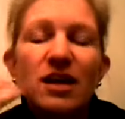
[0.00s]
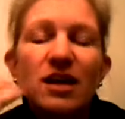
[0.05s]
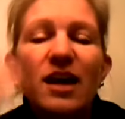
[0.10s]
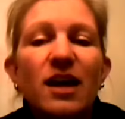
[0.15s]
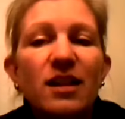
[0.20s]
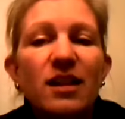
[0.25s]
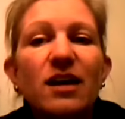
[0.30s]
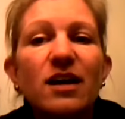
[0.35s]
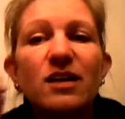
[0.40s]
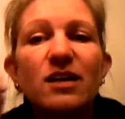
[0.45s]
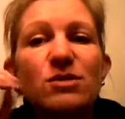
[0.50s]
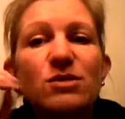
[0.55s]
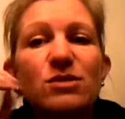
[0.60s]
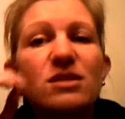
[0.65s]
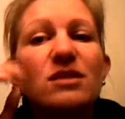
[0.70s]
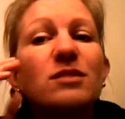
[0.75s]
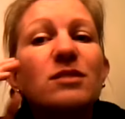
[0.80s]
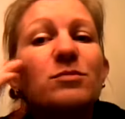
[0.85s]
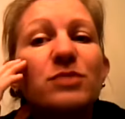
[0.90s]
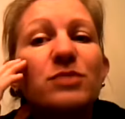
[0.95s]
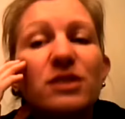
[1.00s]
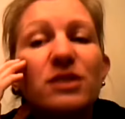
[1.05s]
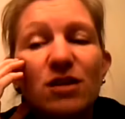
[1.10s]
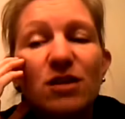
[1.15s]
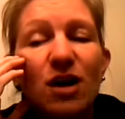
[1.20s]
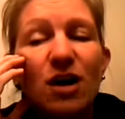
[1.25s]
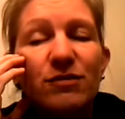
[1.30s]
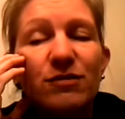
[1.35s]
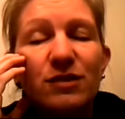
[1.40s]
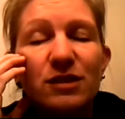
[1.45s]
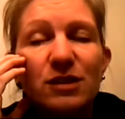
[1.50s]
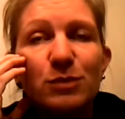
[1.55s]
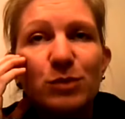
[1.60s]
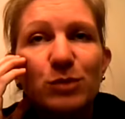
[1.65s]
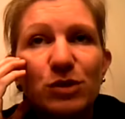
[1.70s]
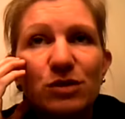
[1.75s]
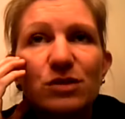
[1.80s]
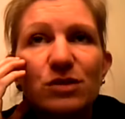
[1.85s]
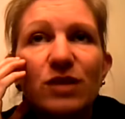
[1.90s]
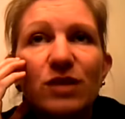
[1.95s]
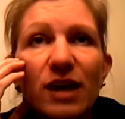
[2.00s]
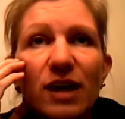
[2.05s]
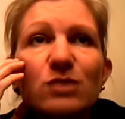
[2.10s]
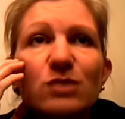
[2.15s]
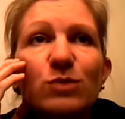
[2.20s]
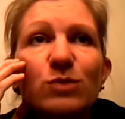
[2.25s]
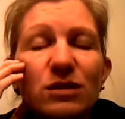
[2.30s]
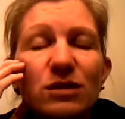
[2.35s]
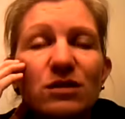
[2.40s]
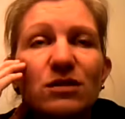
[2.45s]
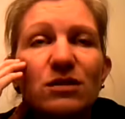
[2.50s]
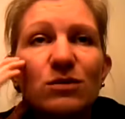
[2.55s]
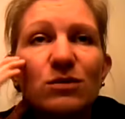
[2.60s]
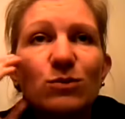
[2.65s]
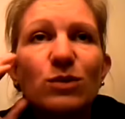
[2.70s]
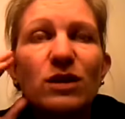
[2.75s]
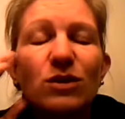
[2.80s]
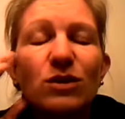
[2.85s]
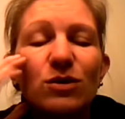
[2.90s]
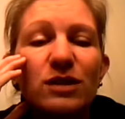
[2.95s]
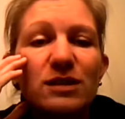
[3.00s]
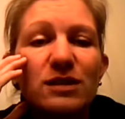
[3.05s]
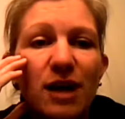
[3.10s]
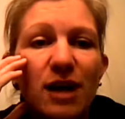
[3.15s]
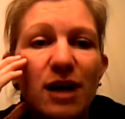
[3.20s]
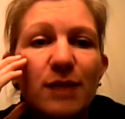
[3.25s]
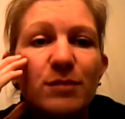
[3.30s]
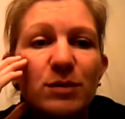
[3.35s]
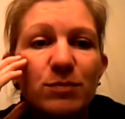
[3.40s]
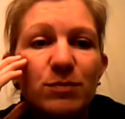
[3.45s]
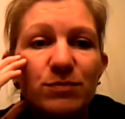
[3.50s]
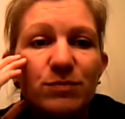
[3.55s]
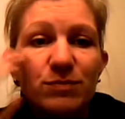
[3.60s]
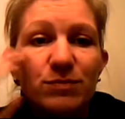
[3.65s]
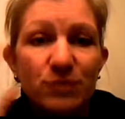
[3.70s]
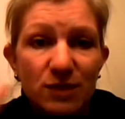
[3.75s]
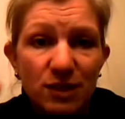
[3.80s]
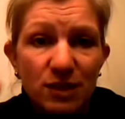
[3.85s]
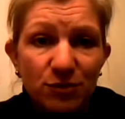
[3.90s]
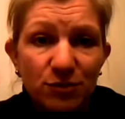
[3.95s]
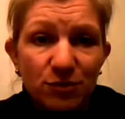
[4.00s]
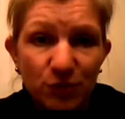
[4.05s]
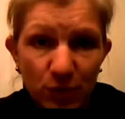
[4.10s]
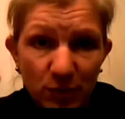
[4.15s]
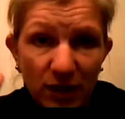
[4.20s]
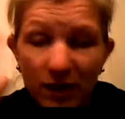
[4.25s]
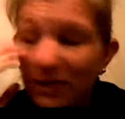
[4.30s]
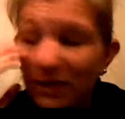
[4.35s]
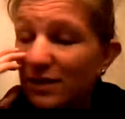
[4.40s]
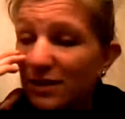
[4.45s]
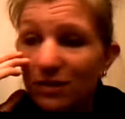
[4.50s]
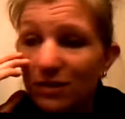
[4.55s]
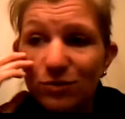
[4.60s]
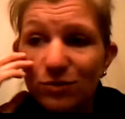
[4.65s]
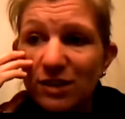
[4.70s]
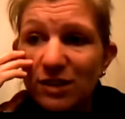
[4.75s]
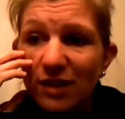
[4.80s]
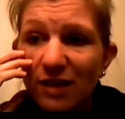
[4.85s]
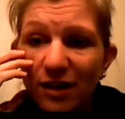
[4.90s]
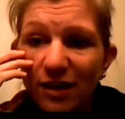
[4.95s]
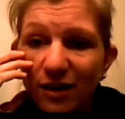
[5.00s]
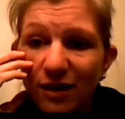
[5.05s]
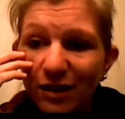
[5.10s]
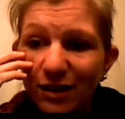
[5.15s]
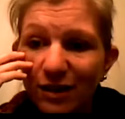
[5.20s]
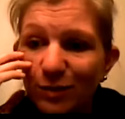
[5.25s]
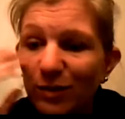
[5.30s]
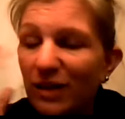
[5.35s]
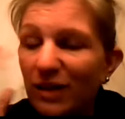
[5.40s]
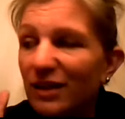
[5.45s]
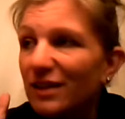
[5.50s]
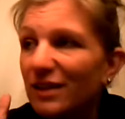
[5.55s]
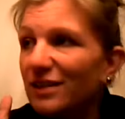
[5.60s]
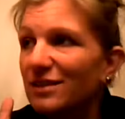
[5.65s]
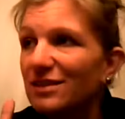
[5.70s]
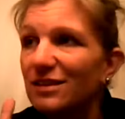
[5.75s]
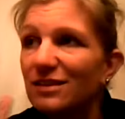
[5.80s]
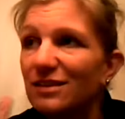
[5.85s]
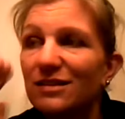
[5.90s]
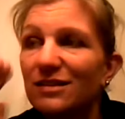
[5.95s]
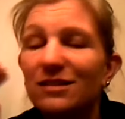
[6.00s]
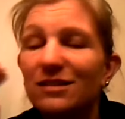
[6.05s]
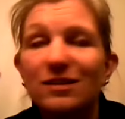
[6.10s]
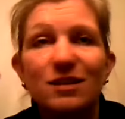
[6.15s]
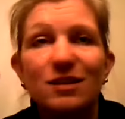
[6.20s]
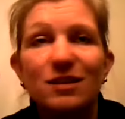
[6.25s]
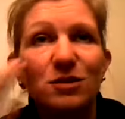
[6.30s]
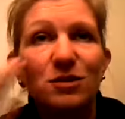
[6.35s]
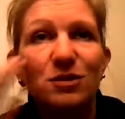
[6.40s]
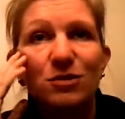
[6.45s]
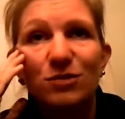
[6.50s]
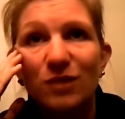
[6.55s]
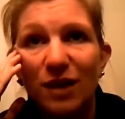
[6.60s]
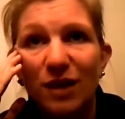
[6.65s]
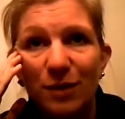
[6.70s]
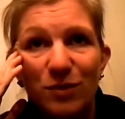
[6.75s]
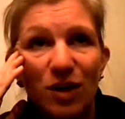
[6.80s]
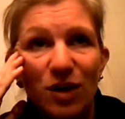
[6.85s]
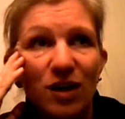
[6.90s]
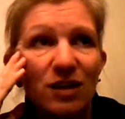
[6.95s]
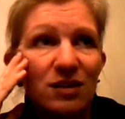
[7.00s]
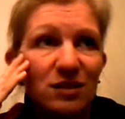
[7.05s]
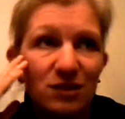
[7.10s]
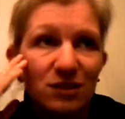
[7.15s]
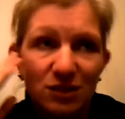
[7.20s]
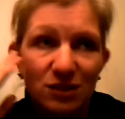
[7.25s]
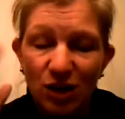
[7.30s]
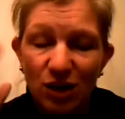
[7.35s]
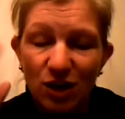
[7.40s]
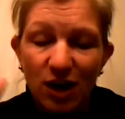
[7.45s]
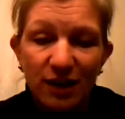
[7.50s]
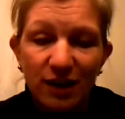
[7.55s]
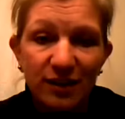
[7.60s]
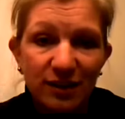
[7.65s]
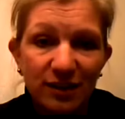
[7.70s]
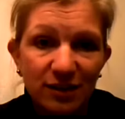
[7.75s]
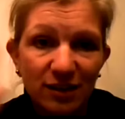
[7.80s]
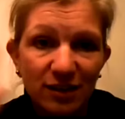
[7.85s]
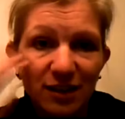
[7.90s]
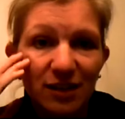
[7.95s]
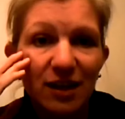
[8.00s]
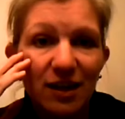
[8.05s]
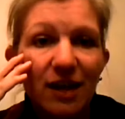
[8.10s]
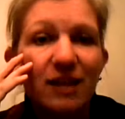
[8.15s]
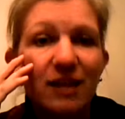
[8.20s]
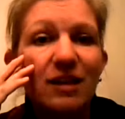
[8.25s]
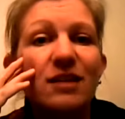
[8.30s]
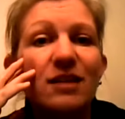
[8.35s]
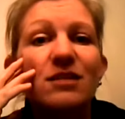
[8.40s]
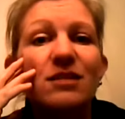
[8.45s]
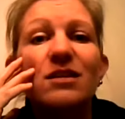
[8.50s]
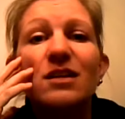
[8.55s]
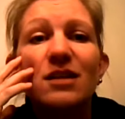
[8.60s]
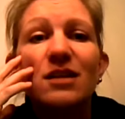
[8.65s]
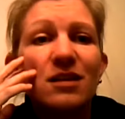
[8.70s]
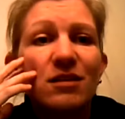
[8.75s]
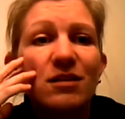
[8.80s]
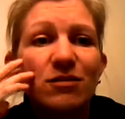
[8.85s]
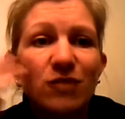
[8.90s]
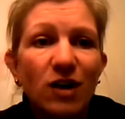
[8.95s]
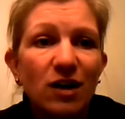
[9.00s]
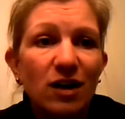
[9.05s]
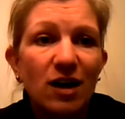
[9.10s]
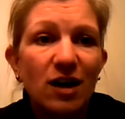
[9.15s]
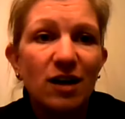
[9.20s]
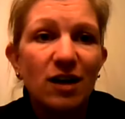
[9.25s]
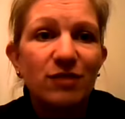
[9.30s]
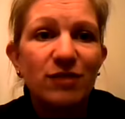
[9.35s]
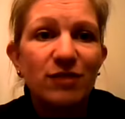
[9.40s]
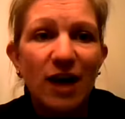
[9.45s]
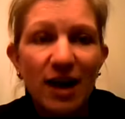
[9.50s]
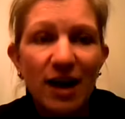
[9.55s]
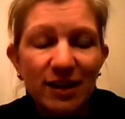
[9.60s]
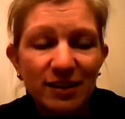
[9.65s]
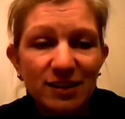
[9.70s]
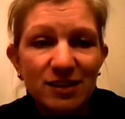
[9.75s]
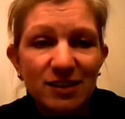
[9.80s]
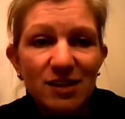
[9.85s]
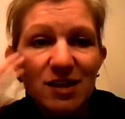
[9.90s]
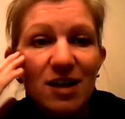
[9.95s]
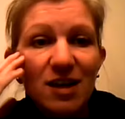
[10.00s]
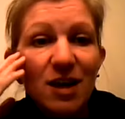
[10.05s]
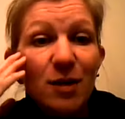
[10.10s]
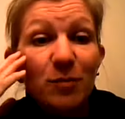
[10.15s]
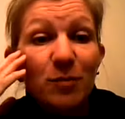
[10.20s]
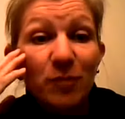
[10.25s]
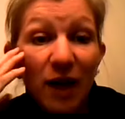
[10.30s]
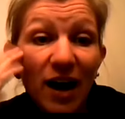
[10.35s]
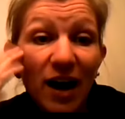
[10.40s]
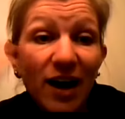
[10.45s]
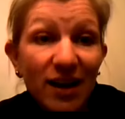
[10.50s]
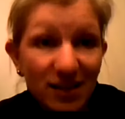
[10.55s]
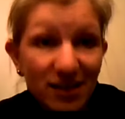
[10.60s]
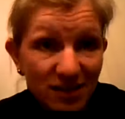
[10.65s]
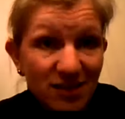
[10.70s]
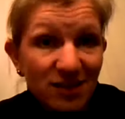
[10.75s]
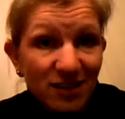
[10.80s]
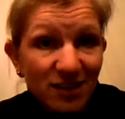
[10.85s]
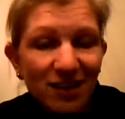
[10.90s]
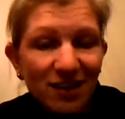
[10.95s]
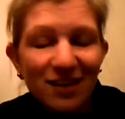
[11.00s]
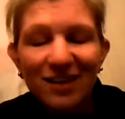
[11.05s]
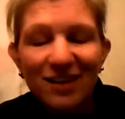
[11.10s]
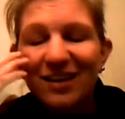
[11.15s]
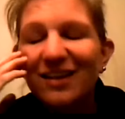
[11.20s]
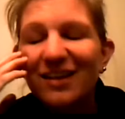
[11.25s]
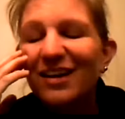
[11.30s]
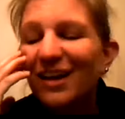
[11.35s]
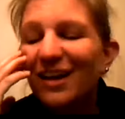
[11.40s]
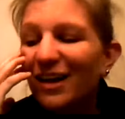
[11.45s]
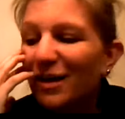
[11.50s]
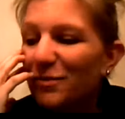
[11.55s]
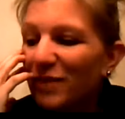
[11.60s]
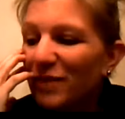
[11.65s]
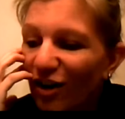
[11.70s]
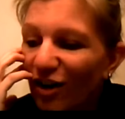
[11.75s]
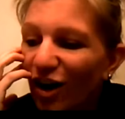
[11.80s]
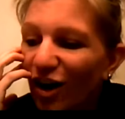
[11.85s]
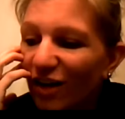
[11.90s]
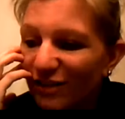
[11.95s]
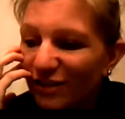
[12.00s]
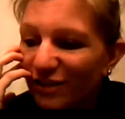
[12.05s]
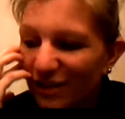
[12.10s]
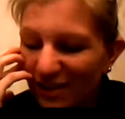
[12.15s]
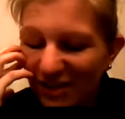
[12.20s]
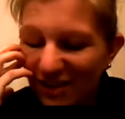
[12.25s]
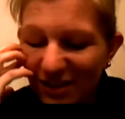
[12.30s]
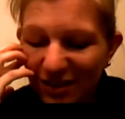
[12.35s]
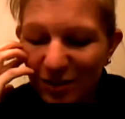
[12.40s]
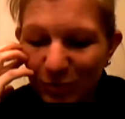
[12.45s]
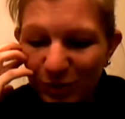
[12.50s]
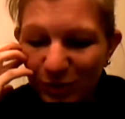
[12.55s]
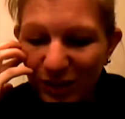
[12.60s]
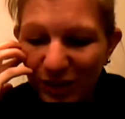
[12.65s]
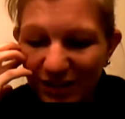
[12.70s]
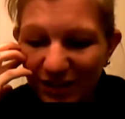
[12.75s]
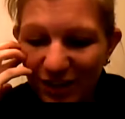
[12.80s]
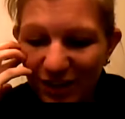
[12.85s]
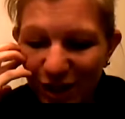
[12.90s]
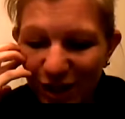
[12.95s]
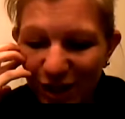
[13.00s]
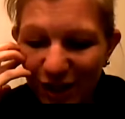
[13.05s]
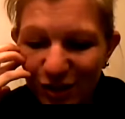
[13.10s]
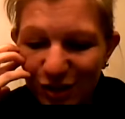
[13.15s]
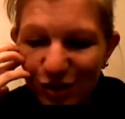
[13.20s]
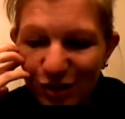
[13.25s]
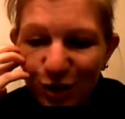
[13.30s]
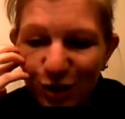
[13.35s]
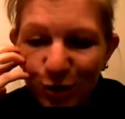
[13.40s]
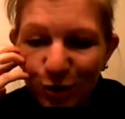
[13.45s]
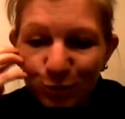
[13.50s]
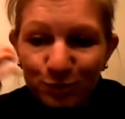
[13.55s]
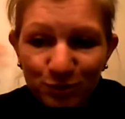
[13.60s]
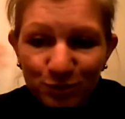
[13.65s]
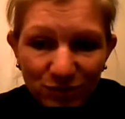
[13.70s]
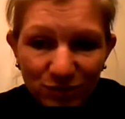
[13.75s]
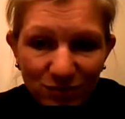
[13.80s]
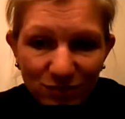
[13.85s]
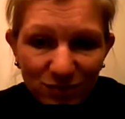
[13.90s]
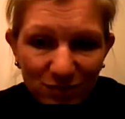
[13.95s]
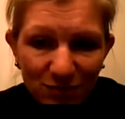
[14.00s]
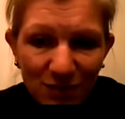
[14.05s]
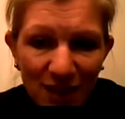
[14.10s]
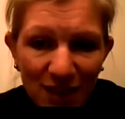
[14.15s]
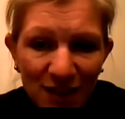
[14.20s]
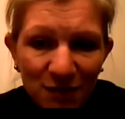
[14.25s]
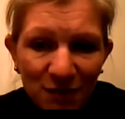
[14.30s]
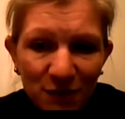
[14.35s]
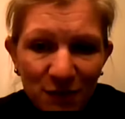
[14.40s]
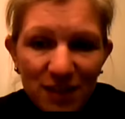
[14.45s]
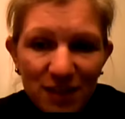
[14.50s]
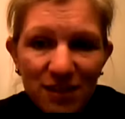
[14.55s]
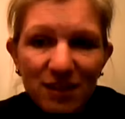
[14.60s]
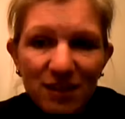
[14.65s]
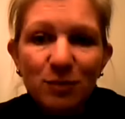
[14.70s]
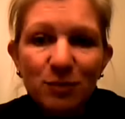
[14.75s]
And that it was a complete confidence boost. So that's what going diamond did for me. It didn't retire anybody. It didn't, you know, I'm not yachting in any far off island, but my confidence has completely changed. So if I think